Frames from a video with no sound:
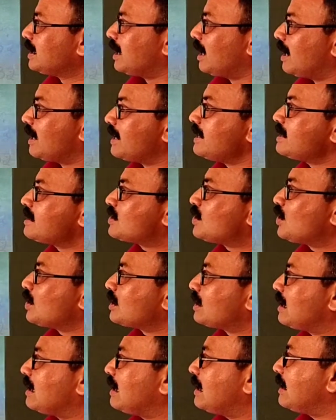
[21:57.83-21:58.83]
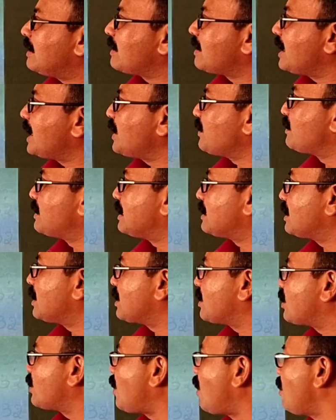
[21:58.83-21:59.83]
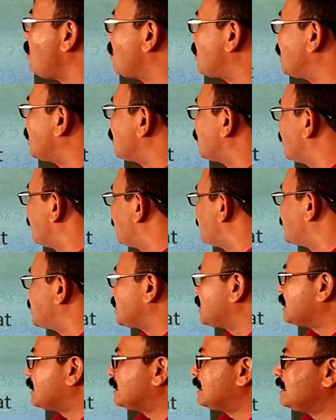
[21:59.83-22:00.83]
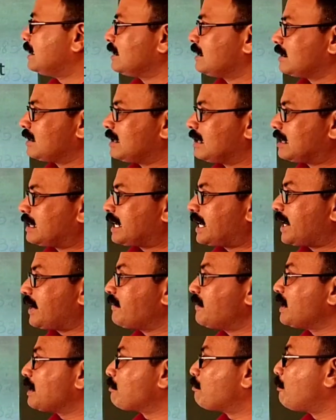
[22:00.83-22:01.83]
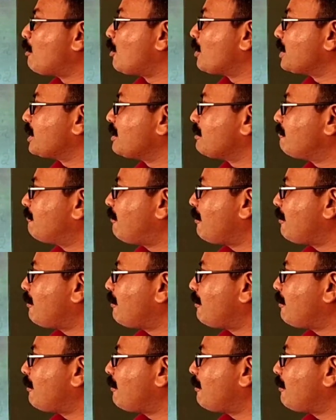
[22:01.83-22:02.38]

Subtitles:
Aristotle arrived at a wrong conclusion that heavier body